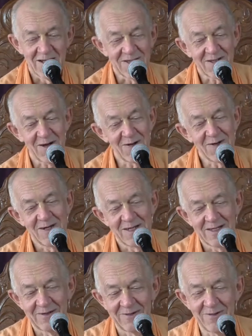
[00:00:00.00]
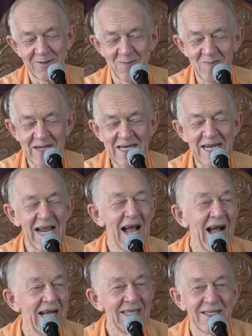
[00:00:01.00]
so Rukmini
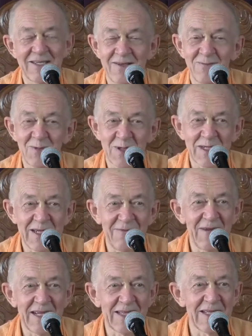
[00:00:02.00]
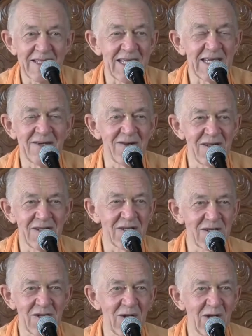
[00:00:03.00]
was giving the
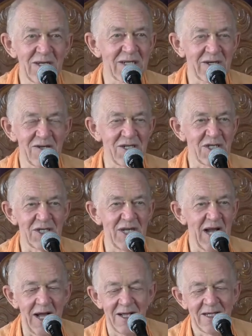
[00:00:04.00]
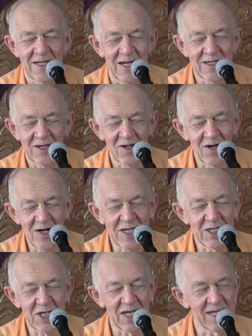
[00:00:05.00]
secrets to Lord Krishna
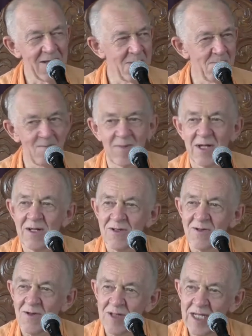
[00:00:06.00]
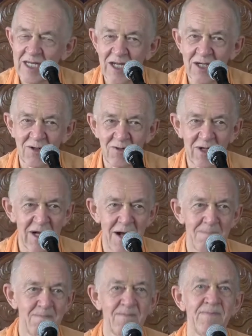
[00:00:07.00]
encouraging him so that he could
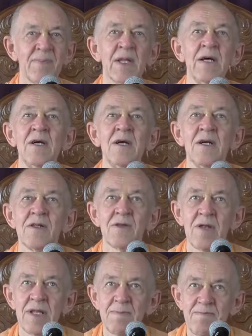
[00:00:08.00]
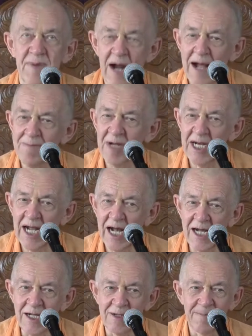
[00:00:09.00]
come. So the
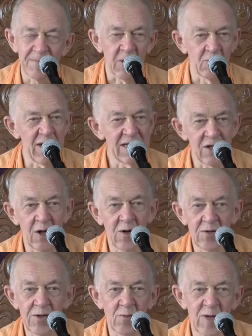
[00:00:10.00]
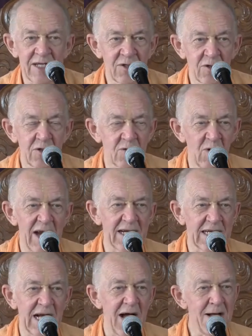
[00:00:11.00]
Brahmana went all the way to
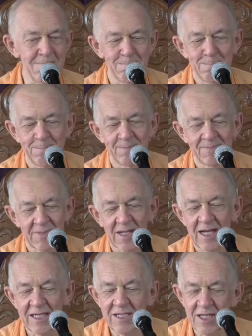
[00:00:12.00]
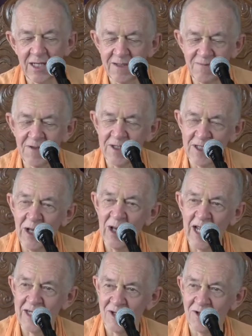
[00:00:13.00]
Dwarka and delivered the
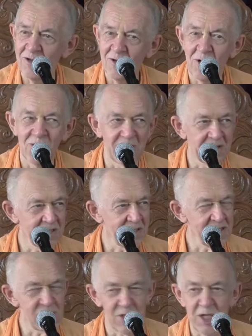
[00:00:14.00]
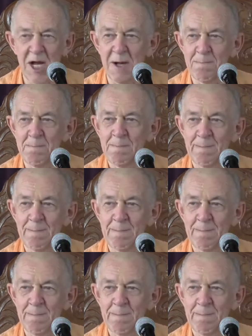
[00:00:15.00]
letter to Lord Krishna.